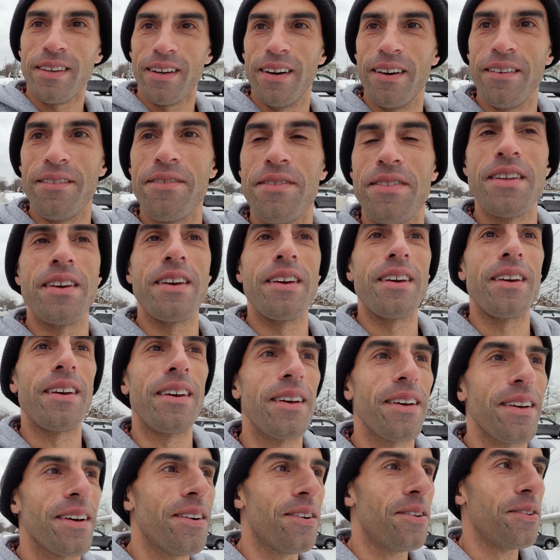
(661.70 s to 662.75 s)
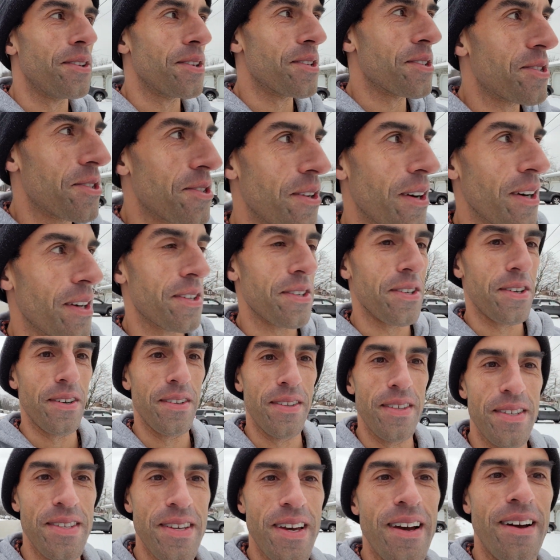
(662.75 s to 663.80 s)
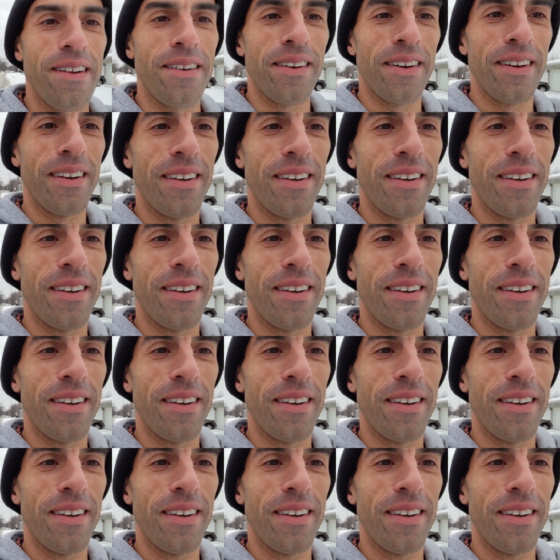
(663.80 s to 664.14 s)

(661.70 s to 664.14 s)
of the oldest structure in the town.